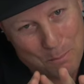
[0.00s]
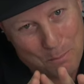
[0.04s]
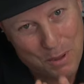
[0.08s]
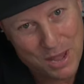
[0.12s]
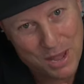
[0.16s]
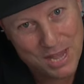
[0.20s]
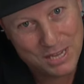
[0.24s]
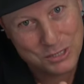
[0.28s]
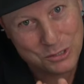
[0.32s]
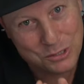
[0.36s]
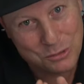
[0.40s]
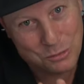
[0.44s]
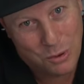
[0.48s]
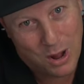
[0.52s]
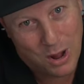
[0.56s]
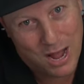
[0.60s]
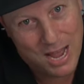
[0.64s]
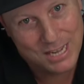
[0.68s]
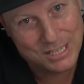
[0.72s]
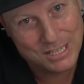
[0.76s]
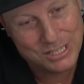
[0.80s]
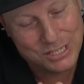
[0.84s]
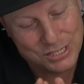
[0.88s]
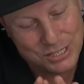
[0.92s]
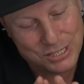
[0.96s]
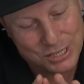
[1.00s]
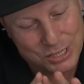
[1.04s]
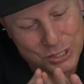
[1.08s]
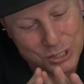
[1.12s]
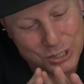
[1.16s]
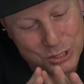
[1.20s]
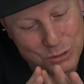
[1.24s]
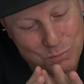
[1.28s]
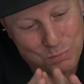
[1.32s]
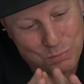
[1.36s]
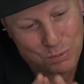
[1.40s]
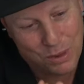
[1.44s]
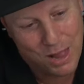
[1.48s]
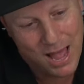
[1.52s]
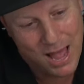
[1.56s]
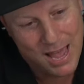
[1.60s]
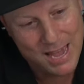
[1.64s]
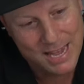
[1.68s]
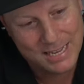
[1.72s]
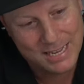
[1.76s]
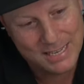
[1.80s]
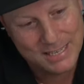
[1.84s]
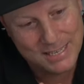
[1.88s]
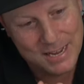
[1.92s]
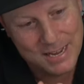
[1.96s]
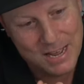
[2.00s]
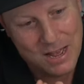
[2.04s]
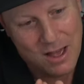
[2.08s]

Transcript: best way to display it.